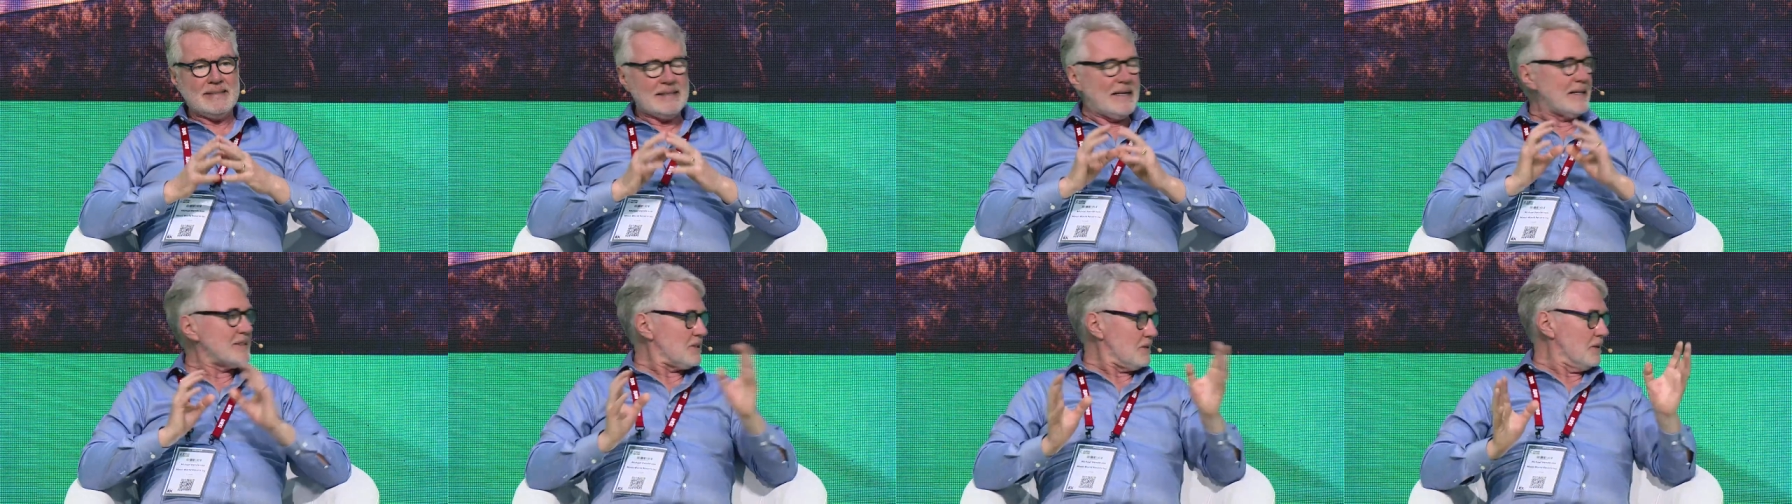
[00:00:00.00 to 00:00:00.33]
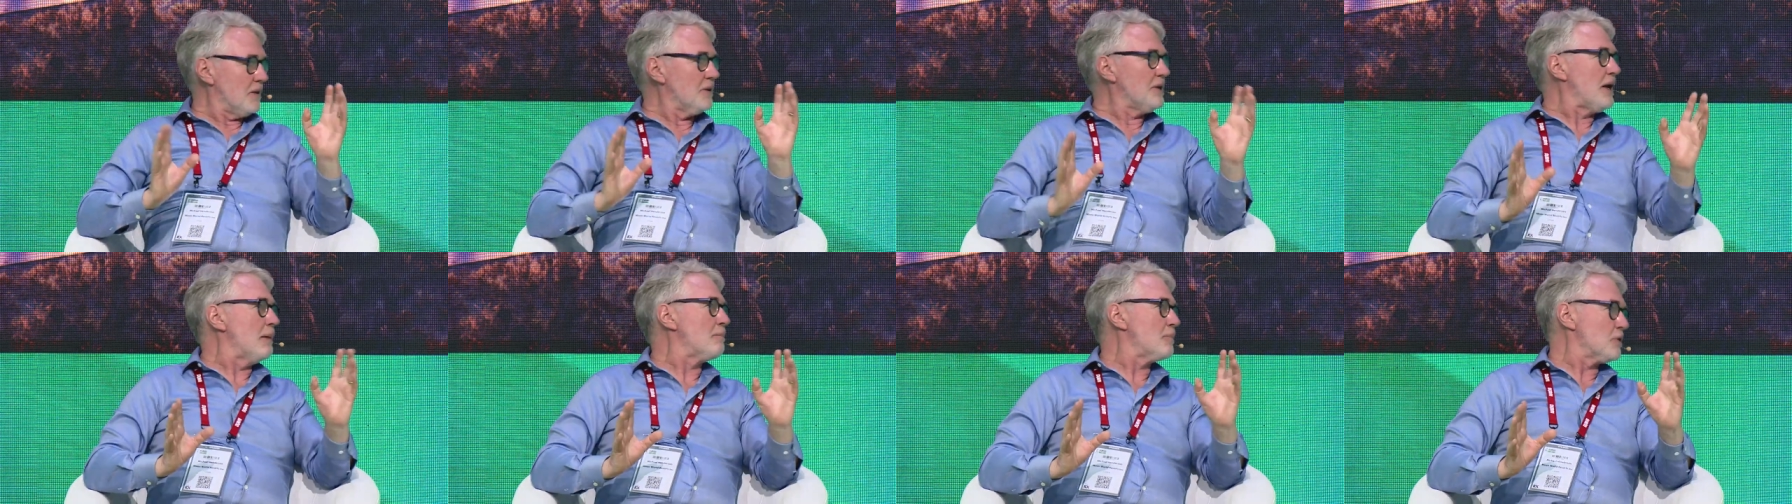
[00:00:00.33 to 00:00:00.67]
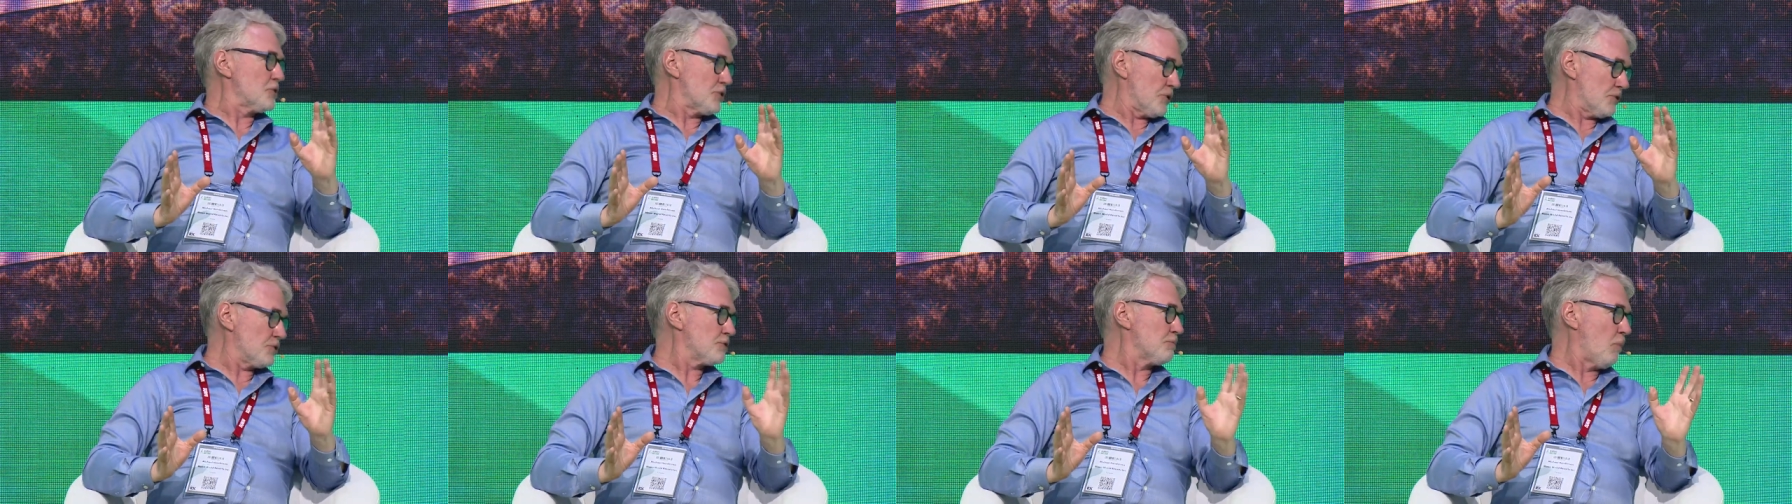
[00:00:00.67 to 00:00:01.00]
it's, the
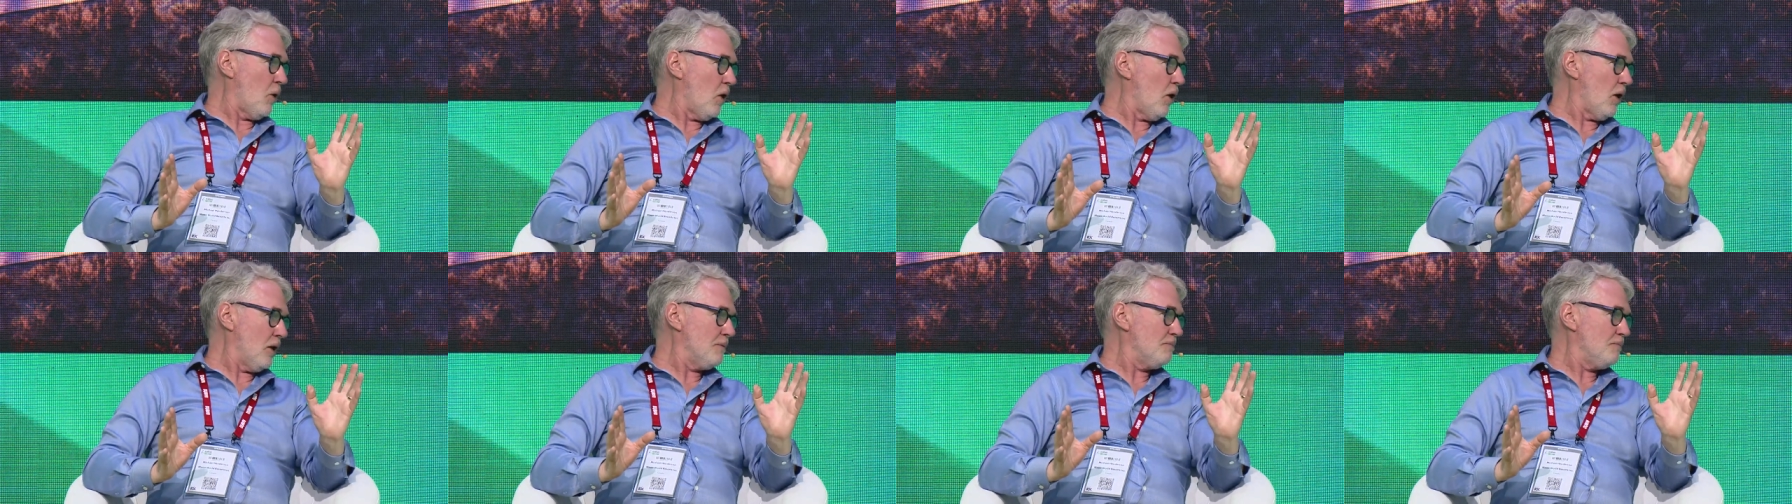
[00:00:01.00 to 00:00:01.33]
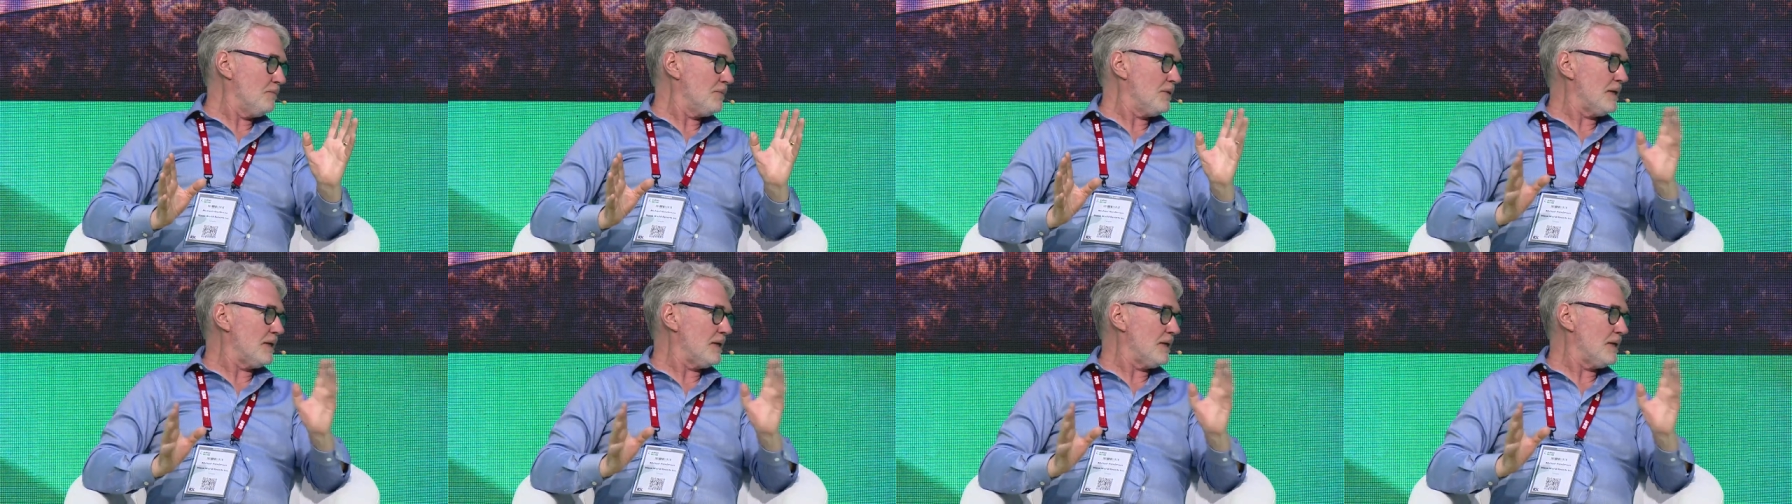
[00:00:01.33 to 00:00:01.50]
numbers are small.